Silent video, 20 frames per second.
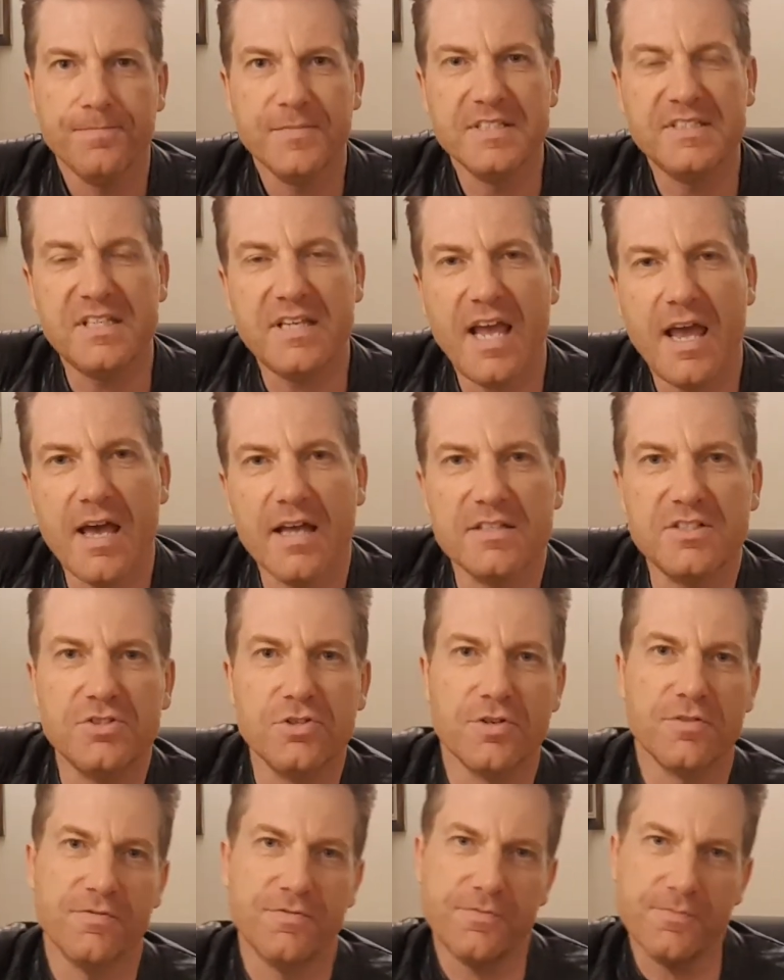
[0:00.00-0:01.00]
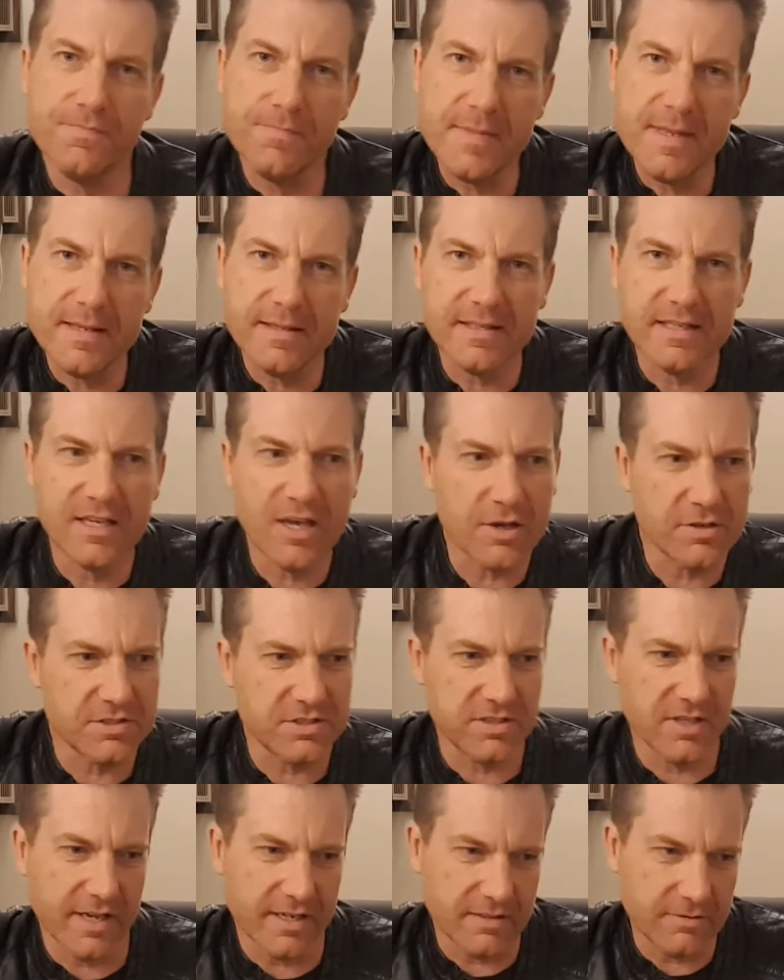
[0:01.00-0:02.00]
See how it sort of
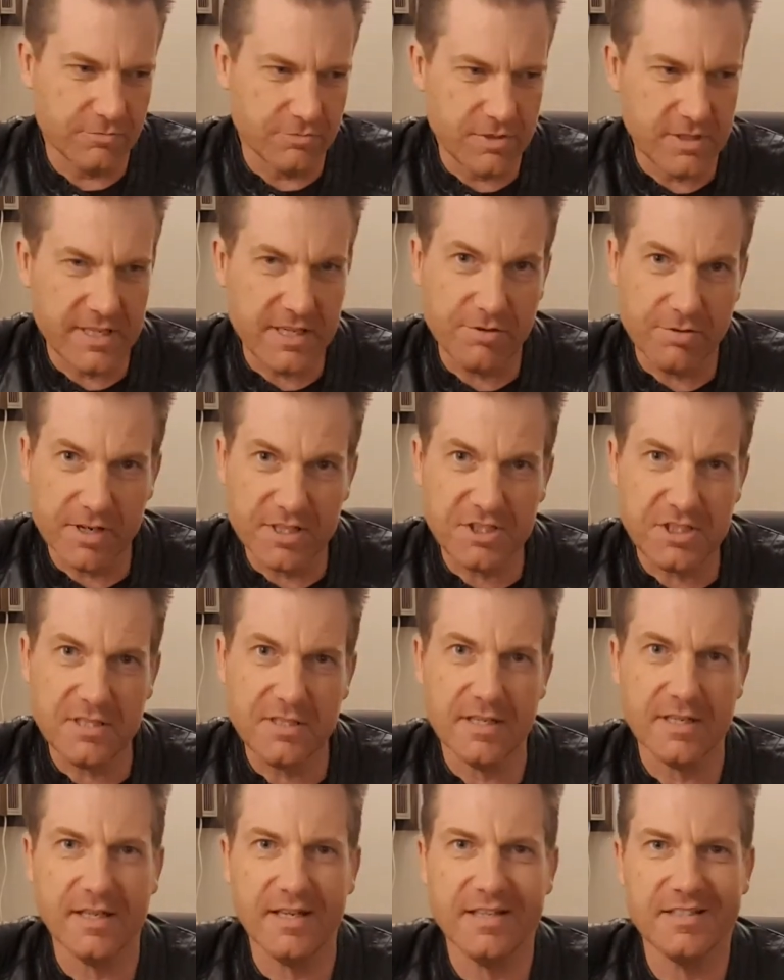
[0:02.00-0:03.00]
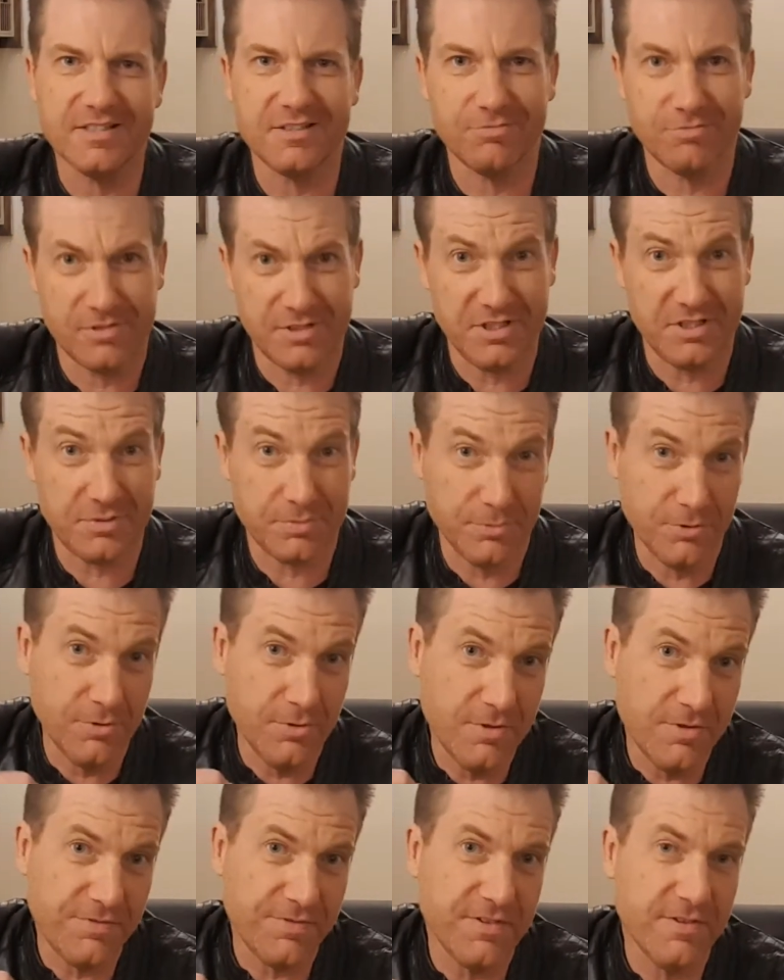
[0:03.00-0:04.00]
goes like really crunchy, then it gets really
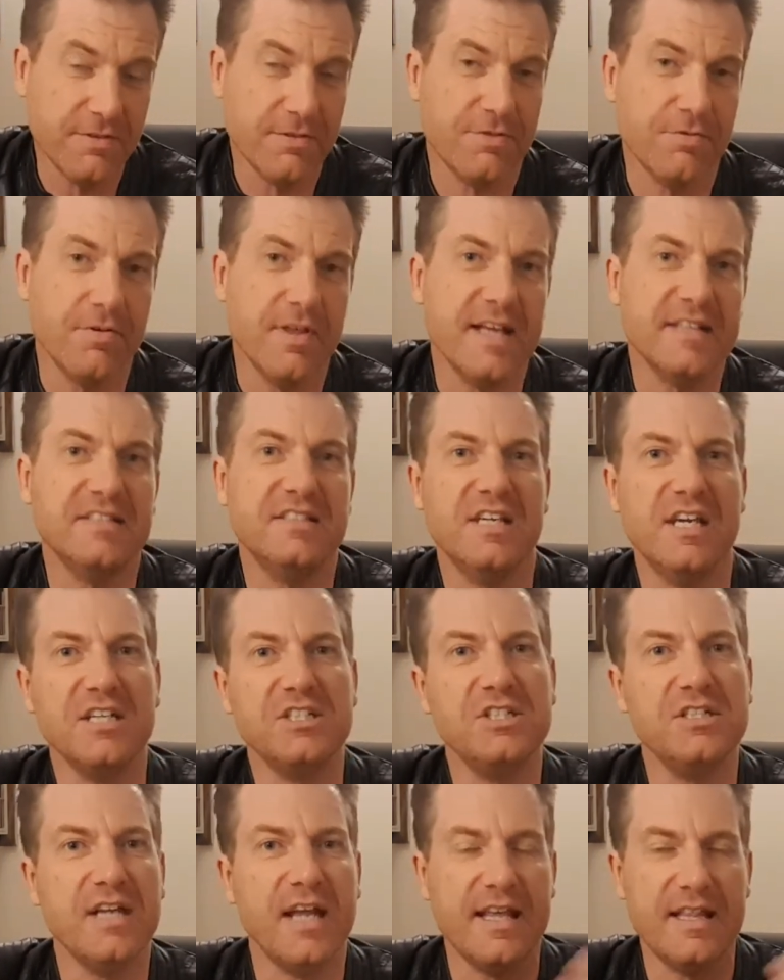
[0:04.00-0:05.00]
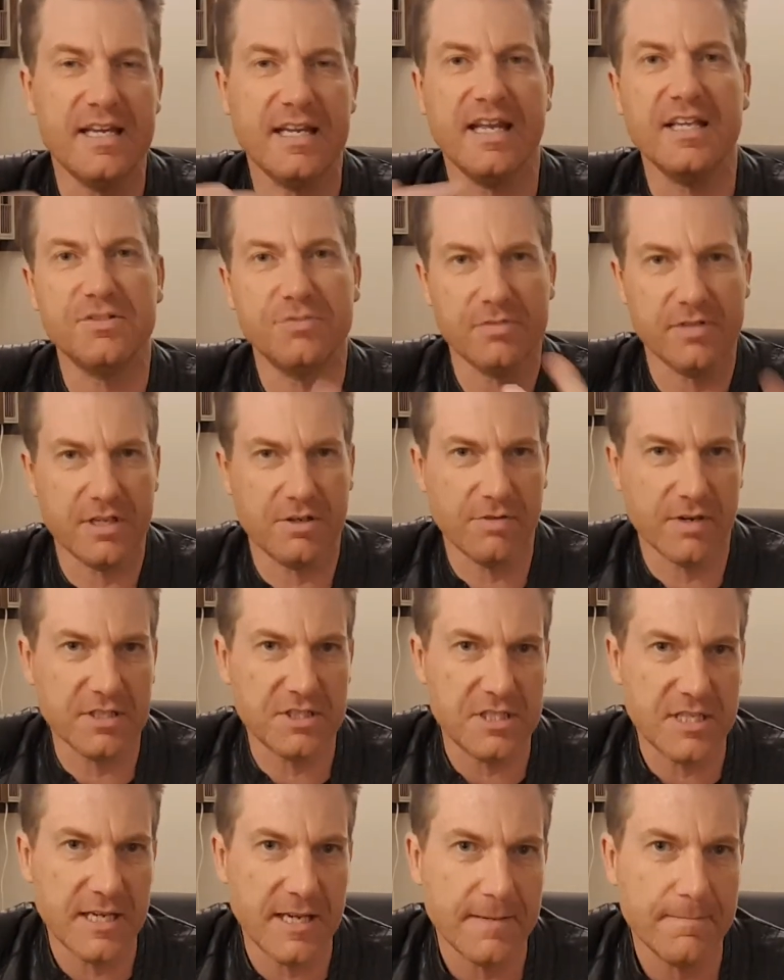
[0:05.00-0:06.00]
smooth through that section, and then it gets really
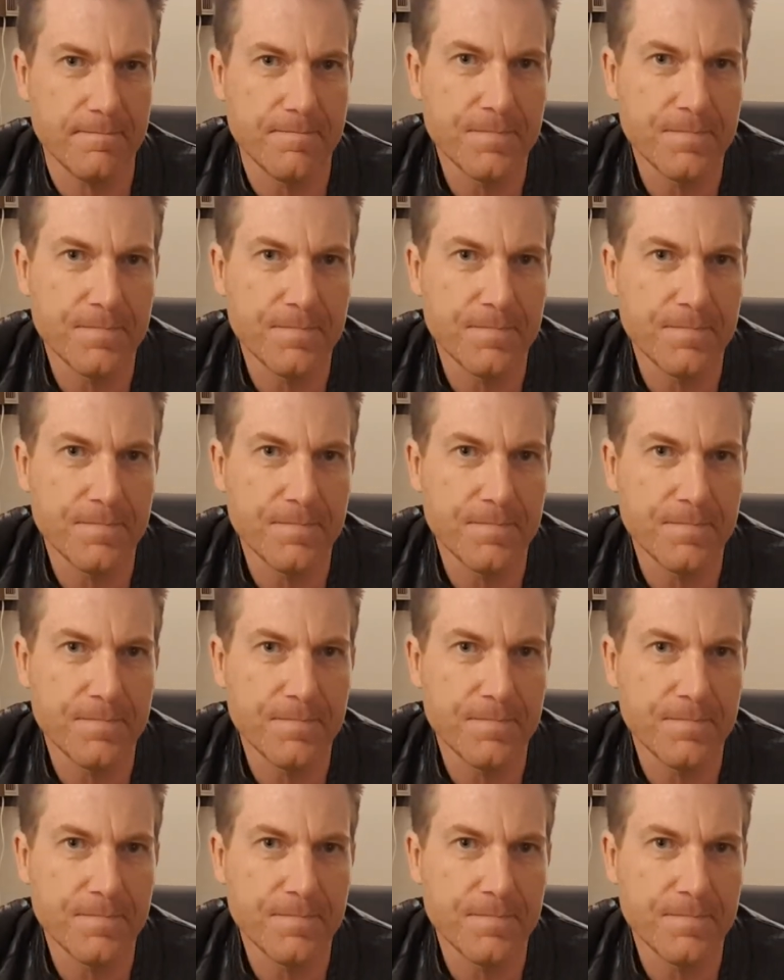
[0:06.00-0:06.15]
crunchy again.